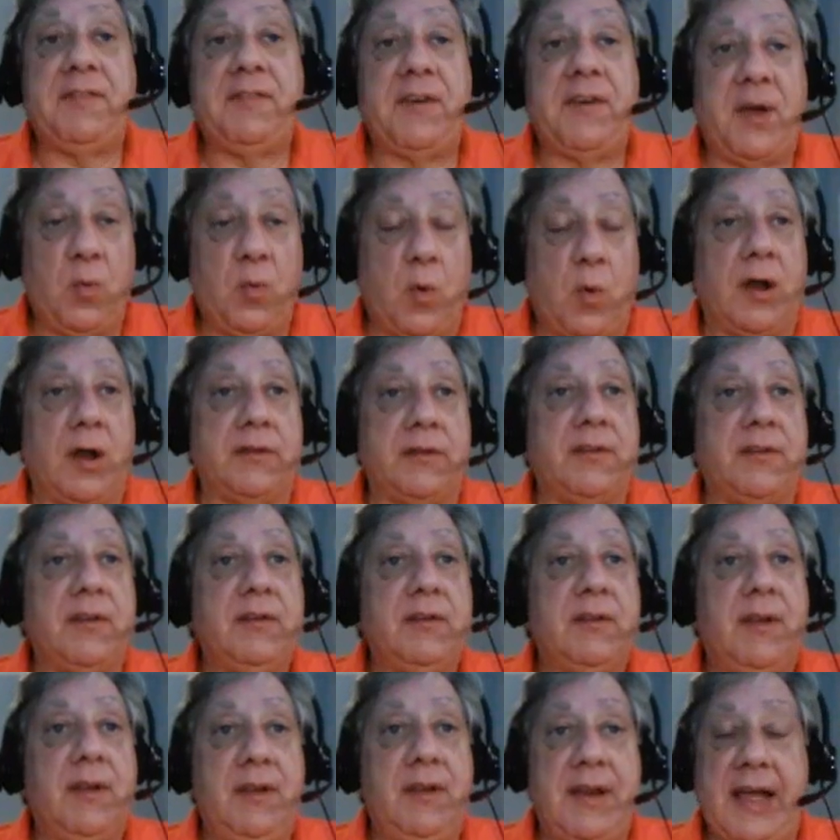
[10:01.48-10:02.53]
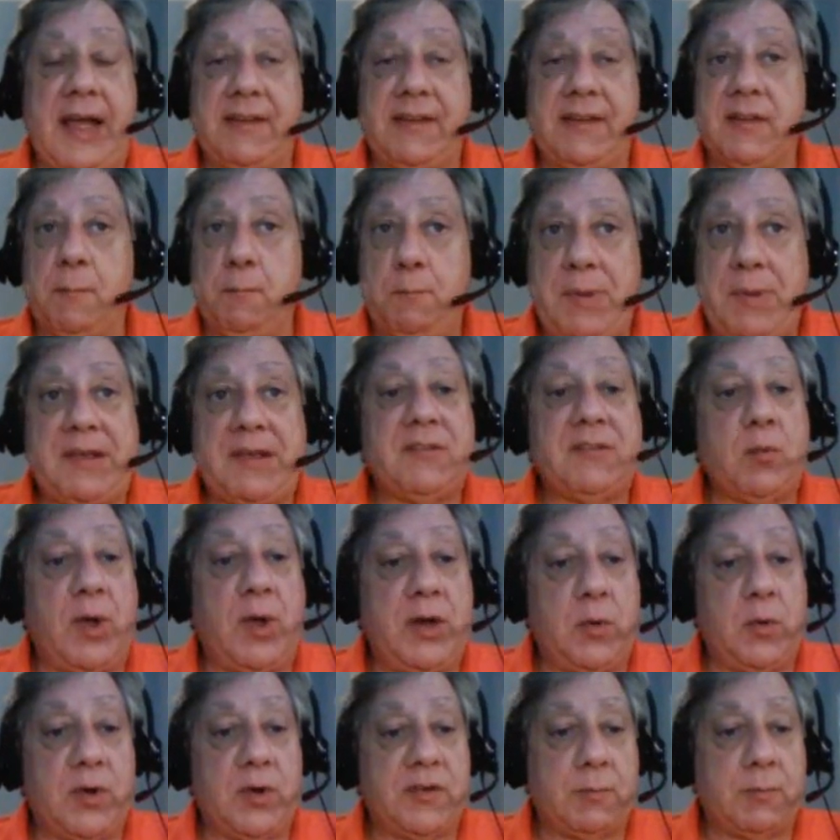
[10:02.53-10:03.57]
if I want, and that's the best
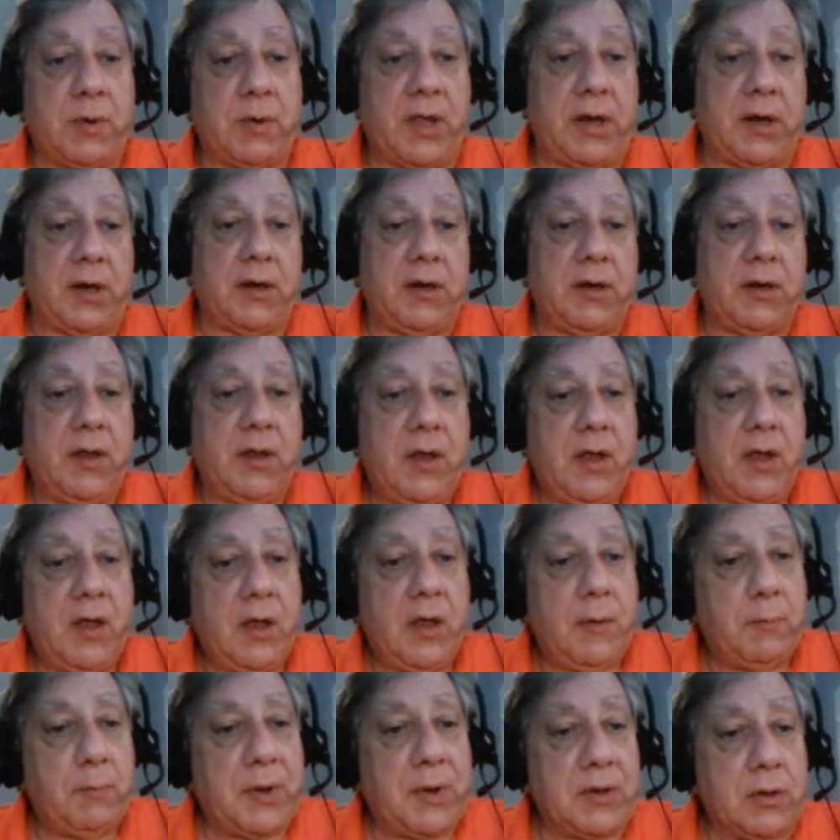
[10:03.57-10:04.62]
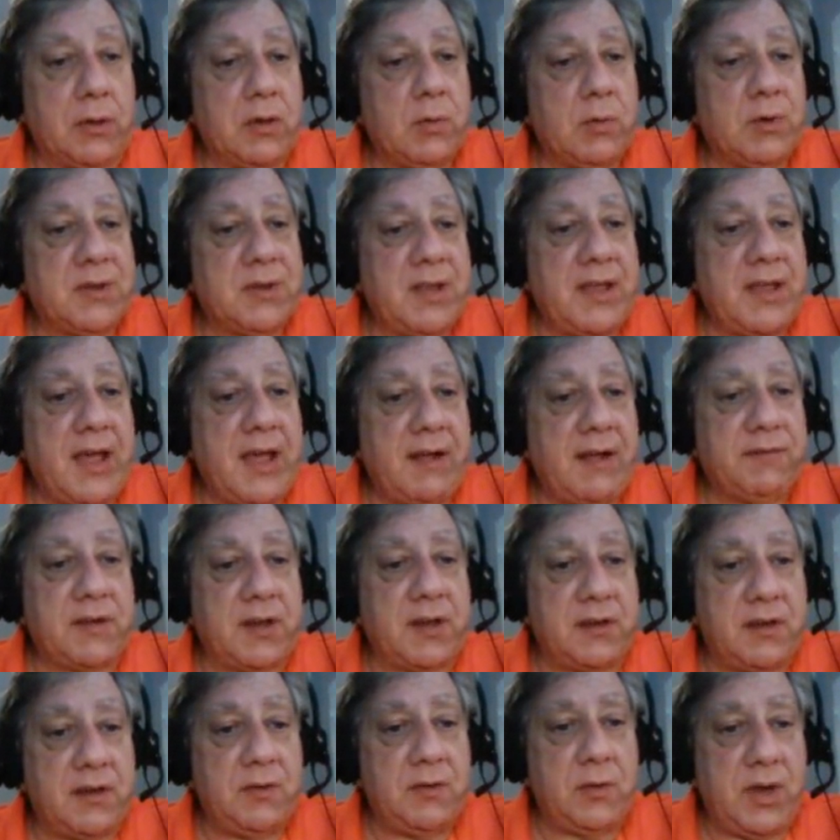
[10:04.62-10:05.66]
way to explain it. But look what they have
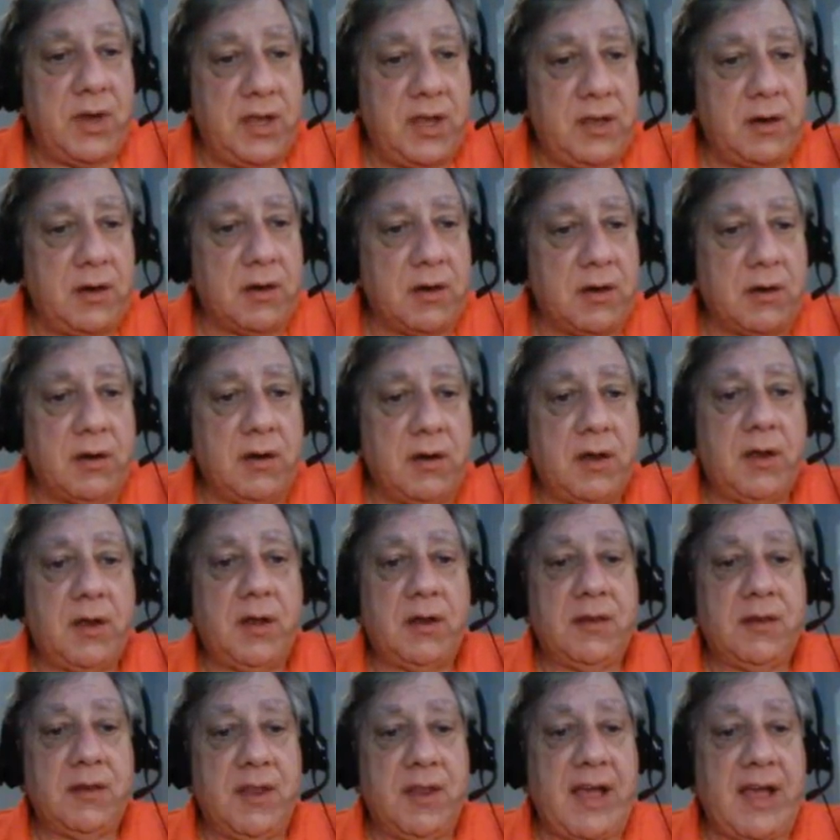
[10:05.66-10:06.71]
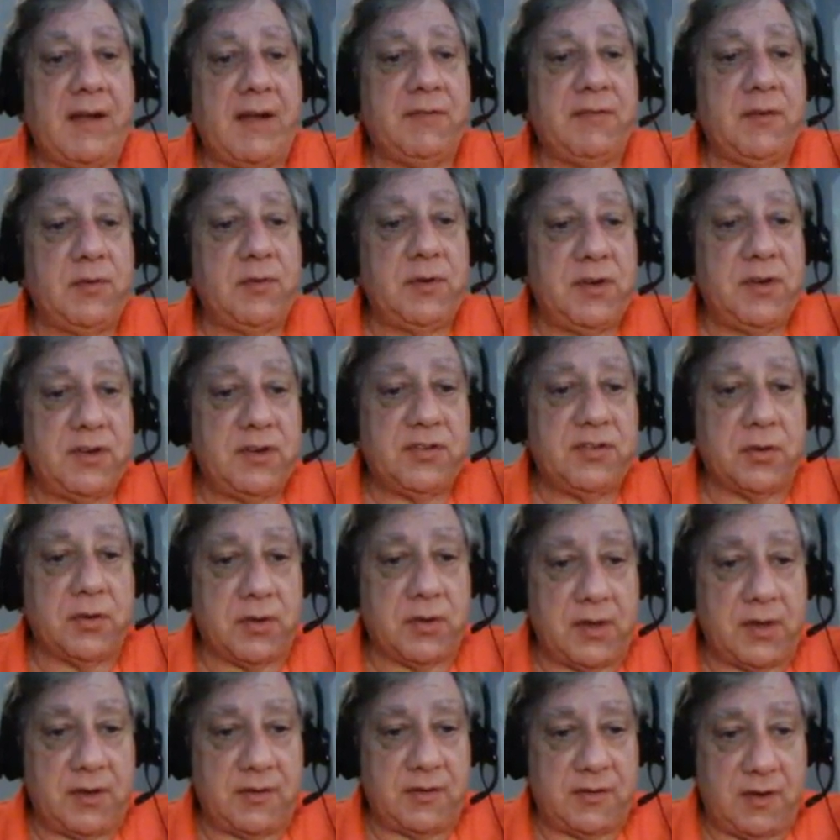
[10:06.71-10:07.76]
to do here. They have to initial
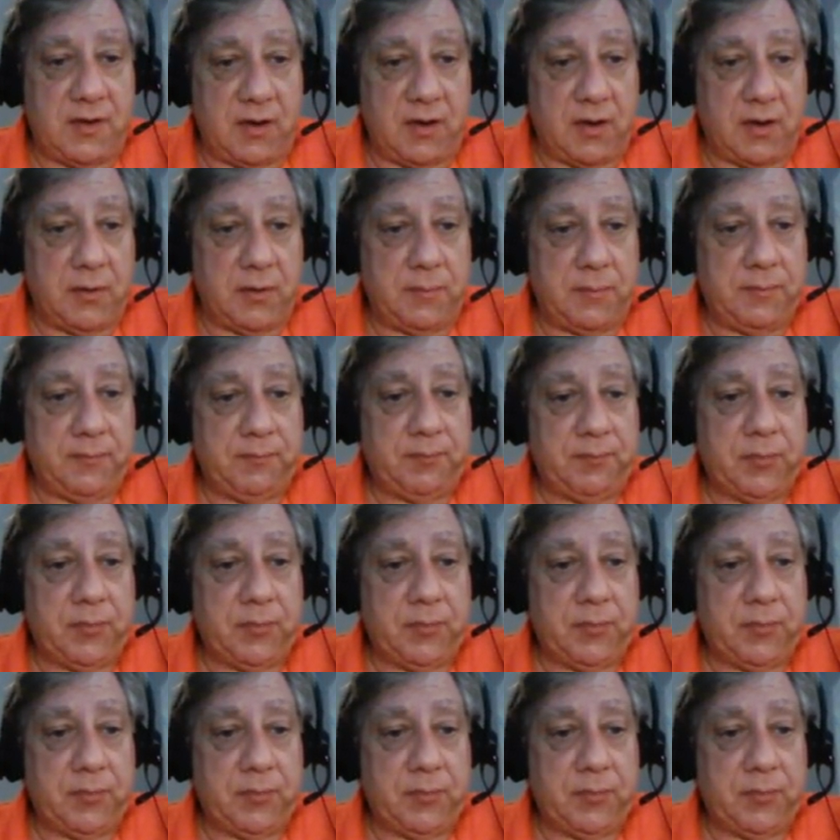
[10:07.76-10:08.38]
these here.